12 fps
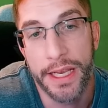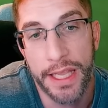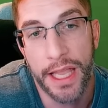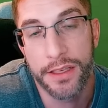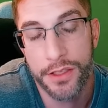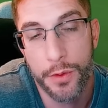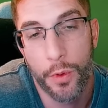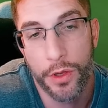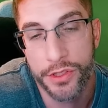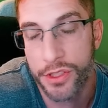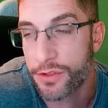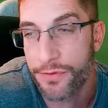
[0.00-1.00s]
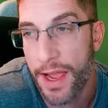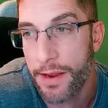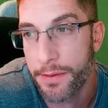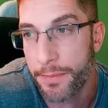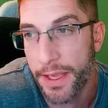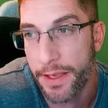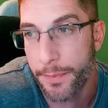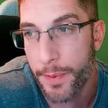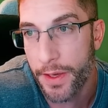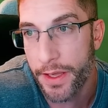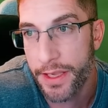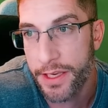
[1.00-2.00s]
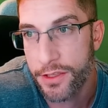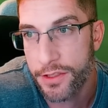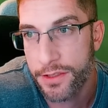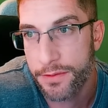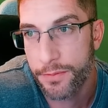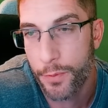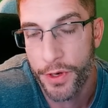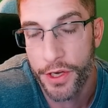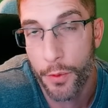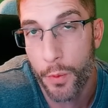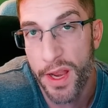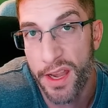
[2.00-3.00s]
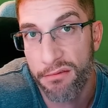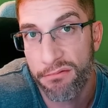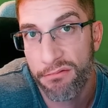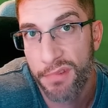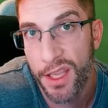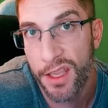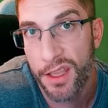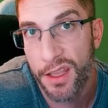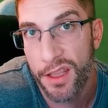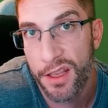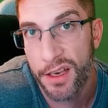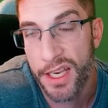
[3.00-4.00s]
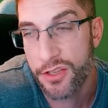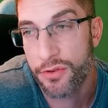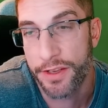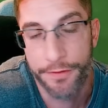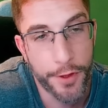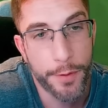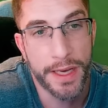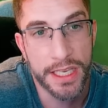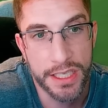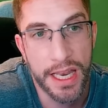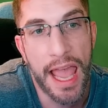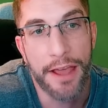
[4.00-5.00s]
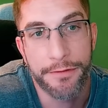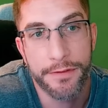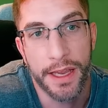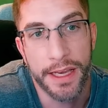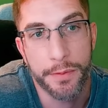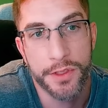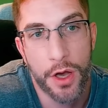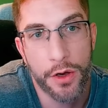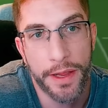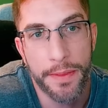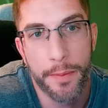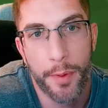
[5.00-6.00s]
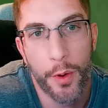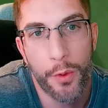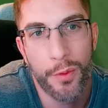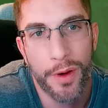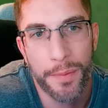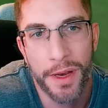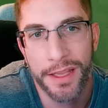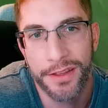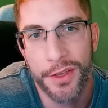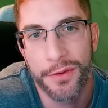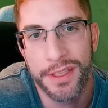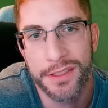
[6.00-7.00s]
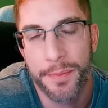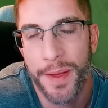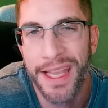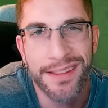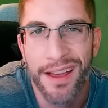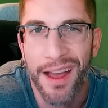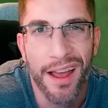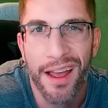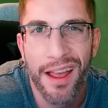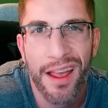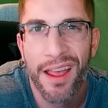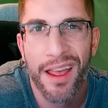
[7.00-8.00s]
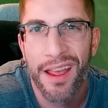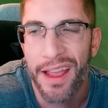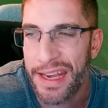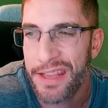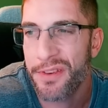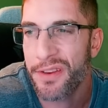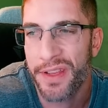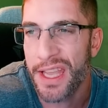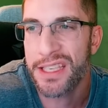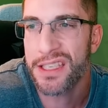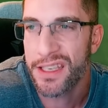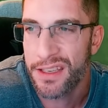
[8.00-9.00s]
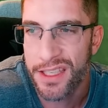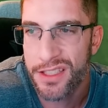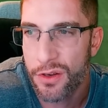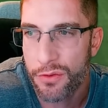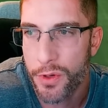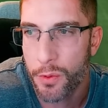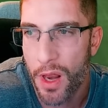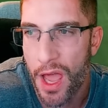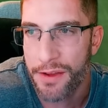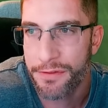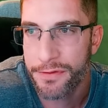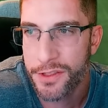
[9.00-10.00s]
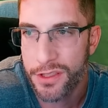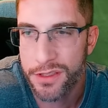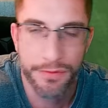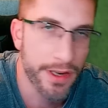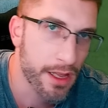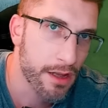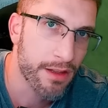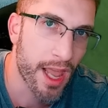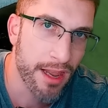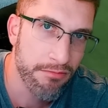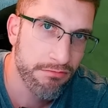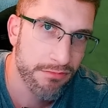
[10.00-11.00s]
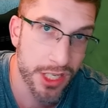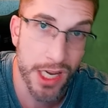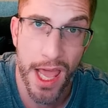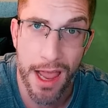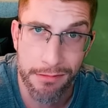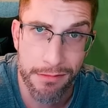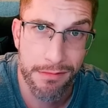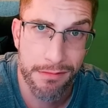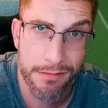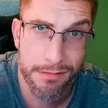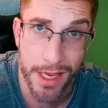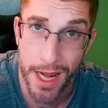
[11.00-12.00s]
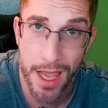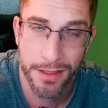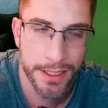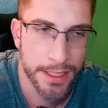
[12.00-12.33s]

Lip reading: against who was just fouling me, but he just wanted to win. Literally, a few minutes left, and he was hogging the ball. I'm like, dude, it's a beta. And even if it isn't, it's not real life. It's just a video game. Chill out, you know?